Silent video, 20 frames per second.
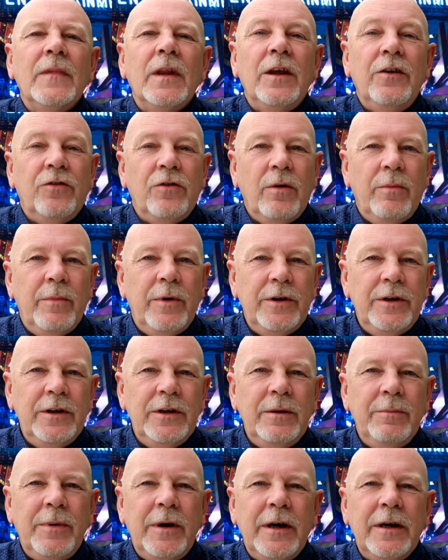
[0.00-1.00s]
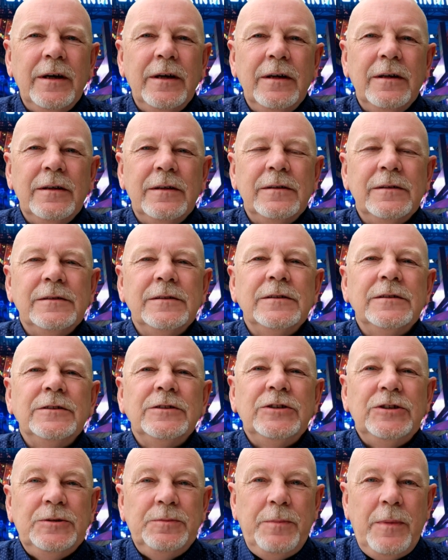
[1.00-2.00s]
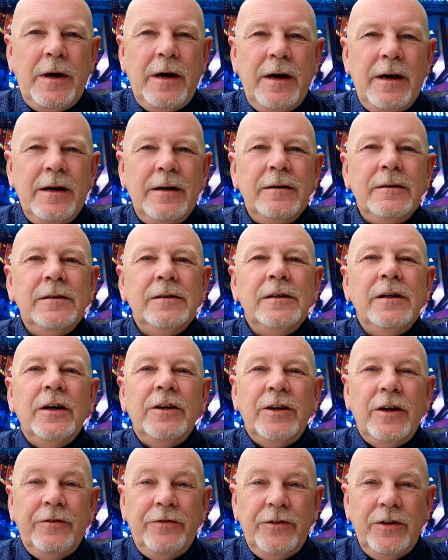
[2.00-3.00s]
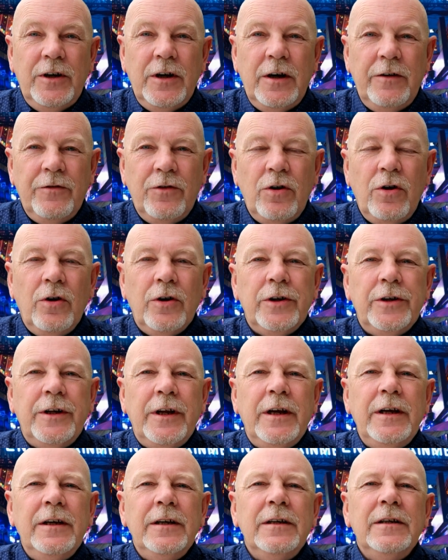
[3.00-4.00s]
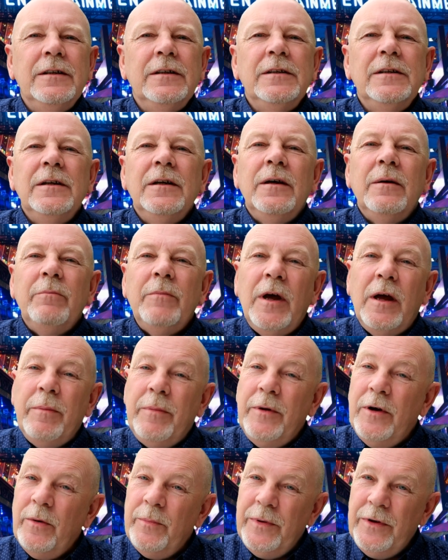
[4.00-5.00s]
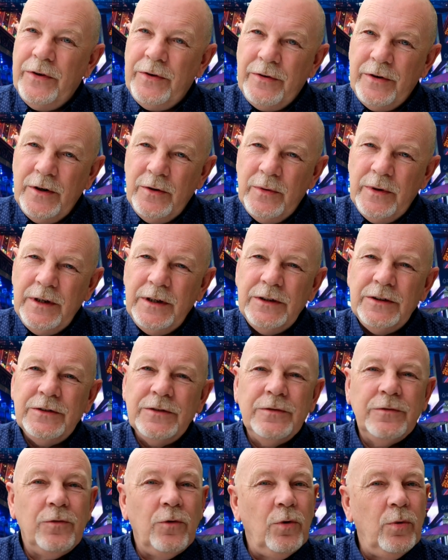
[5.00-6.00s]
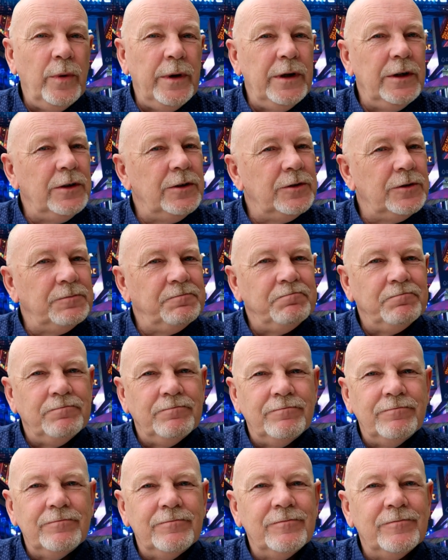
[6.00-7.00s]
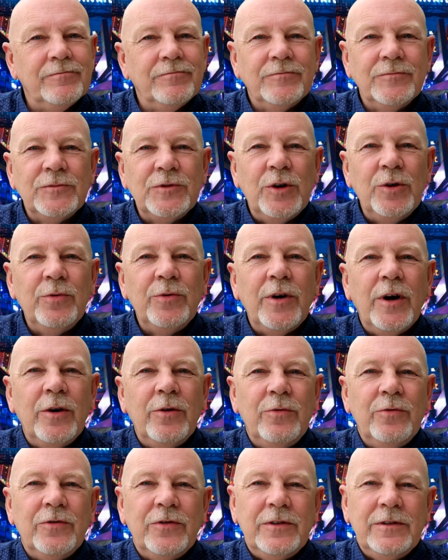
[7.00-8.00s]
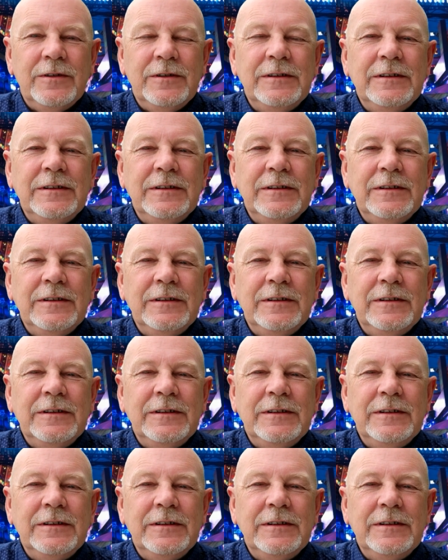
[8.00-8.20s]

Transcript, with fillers: He's got money in the bank, spare, enough to cover a holiday. Maybe it'll be 3 weeks, 4 weeks, who knows.